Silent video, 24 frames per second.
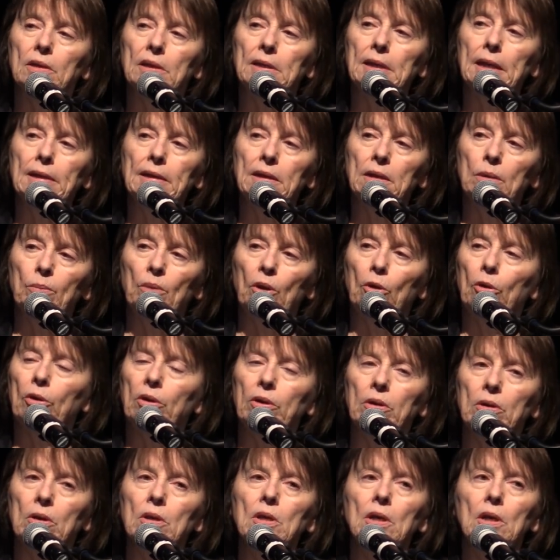
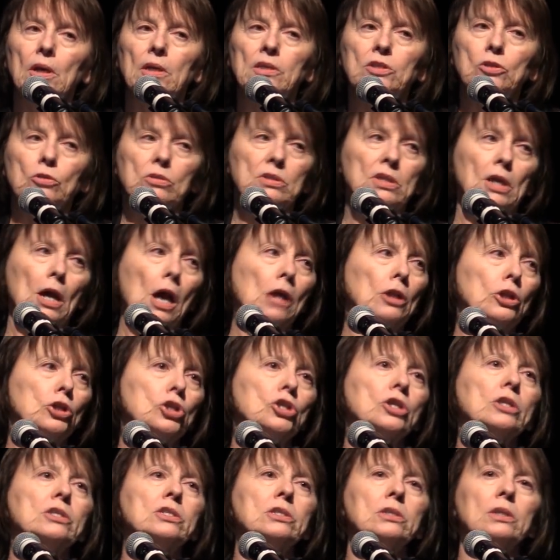Canadian-American
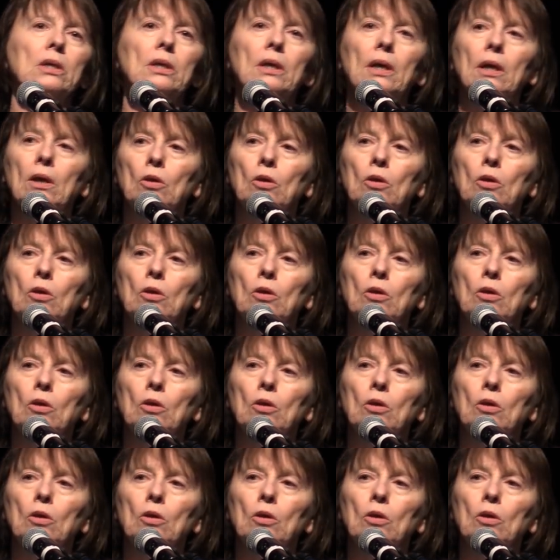sociologist,